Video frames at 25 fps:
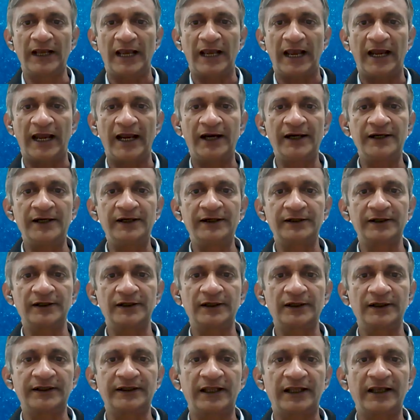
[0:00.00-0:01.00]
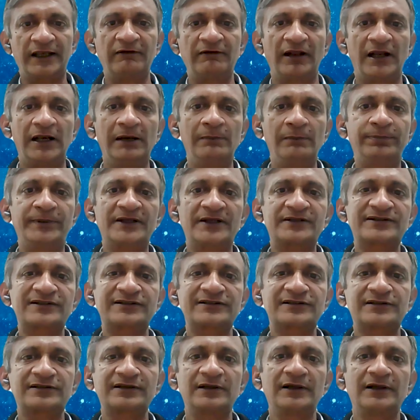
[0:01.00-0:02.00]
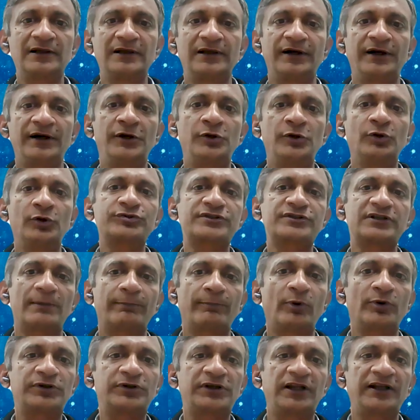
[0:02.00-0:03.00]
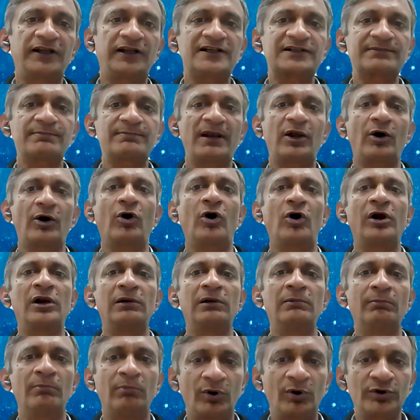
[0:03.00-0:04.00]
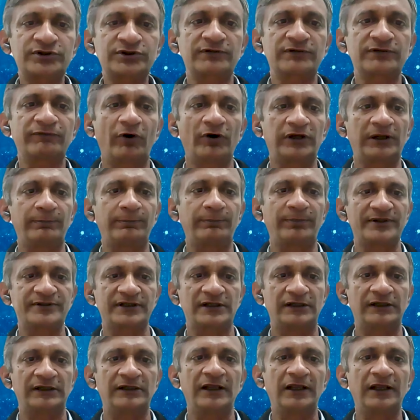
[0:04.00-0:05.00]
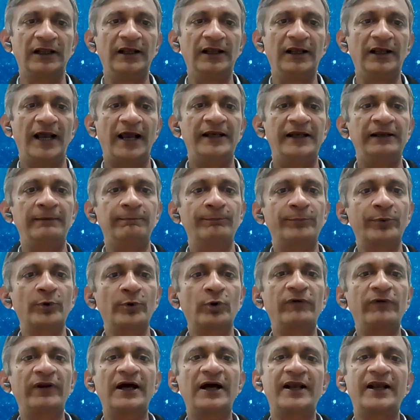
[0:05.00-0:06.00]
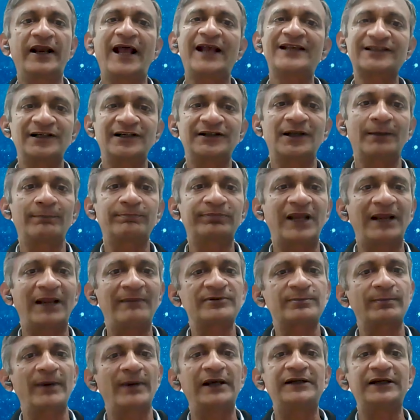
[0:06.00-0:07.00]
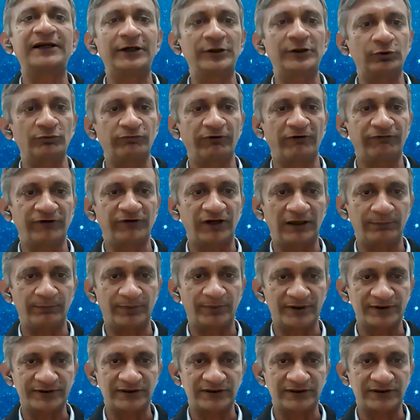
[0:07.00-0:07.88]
and they have helped us reduce support tickets by almost 40% and improving our asset uptimes by 10 to 15%.